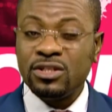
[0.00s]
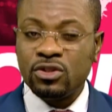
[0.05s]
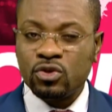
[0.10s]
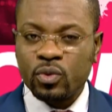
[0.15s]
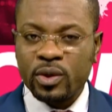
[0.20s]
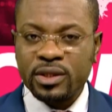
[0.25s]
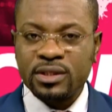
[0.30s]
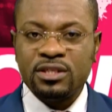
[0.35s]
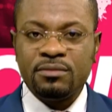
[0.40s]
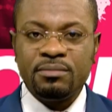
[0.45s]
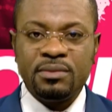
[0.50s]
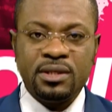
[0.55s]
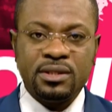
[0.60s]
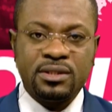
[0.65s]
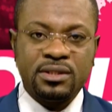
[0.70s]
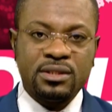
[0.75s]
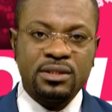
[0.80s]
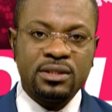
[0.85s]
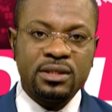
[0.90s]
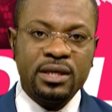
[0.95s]
or
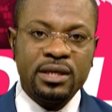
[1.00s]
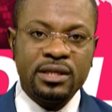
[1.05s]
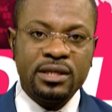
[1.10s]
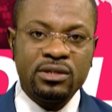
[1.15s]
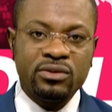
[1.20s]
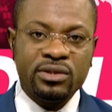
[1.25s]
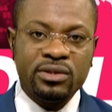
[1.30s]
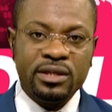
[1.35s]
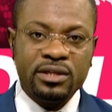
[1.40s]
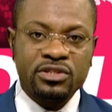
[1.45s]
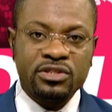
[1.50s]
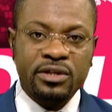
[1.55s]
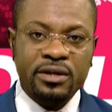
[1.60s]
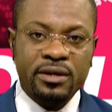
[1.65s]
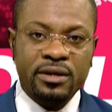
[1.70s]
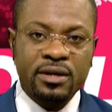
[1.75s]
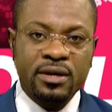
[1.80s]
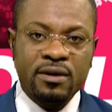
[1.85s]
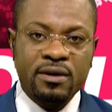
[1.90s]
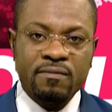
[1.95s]
G20 meeting in
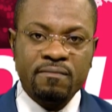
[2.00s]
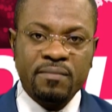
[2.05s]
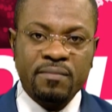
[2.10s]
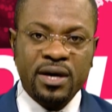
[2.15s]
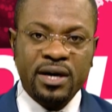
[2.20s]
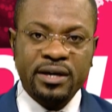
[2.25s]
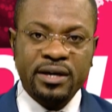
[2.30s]
Indonesia